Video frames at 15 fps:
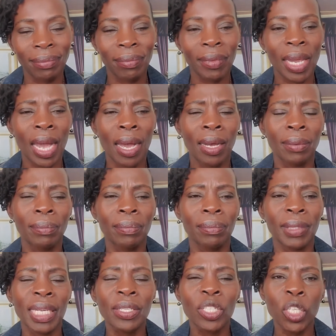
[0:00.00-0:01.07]

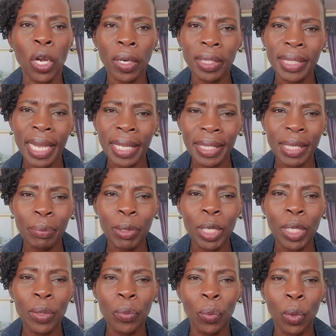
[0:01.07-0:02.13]
They start telling me
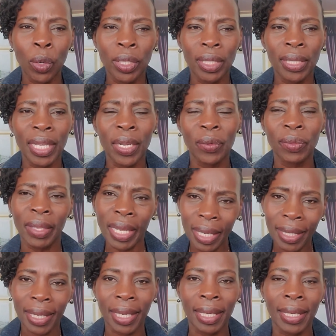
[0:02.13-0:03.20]
what they're
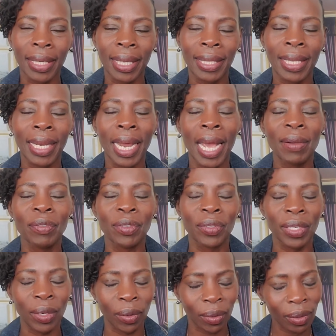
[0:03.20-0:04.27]
thinking, and then I have to say,
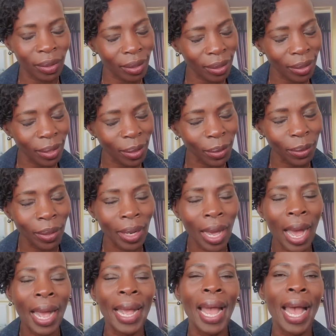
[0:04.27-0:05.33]
no, no, no, no.
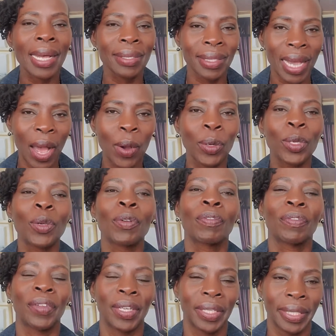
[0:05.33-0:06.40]
I ask how you're
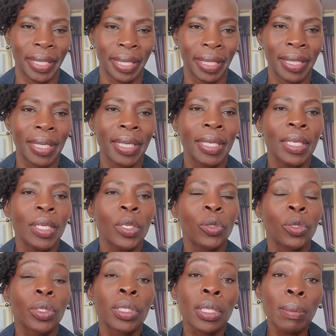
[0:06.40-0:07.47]
feeling. So
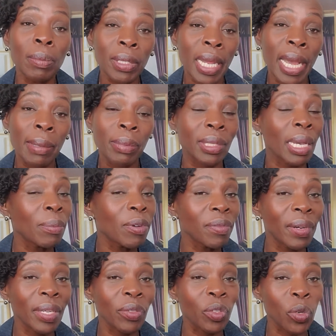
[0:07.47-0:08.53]
sometimes some of
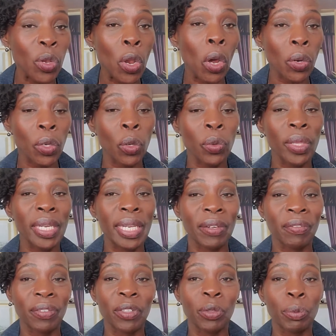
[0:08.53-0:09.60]
us do not know the
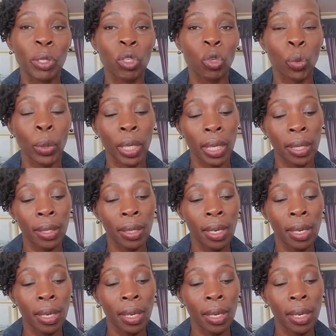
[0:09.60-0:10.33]
difference between